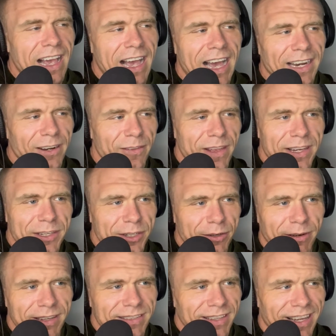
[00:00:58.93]
I know that
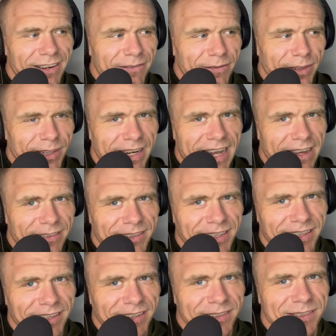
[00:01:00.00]
generates a lot of FUD out
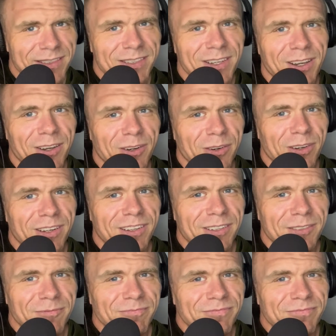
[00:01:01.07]
there. And so,